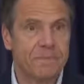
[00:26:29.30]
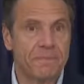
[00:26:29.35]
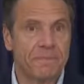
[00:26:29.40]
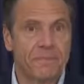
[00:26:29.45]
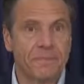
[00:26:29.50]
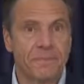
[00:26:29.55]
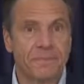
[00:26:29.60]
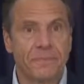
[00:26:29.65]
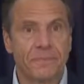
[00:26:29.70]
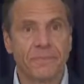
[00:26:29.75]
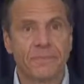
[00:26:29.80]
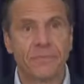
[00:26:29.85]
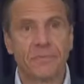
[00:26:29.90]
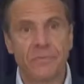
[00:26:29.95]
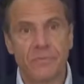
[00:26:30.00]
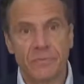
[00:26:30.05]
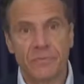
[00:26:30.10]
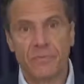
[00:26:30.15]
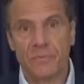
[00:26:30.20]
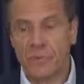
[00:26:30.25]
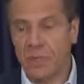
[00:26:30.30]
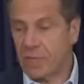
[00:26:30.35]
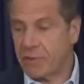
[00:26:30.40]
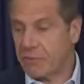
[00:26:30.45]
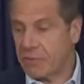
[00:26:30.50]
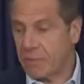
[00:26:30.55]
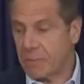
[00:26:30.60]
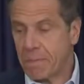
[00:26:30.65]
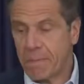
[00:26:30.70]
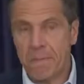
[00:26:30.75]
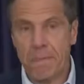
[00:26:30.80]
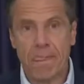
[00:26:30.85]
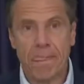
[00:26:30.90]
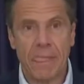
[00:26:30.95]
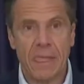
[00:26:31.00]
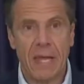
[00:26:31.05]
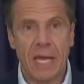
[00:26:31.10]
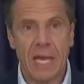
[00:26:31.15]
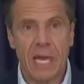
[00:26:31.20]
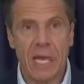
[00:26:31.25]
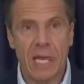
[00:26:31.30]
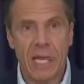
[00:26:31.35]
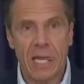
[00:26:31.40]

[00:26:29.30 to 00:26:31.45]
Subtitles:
Yes, question about you and your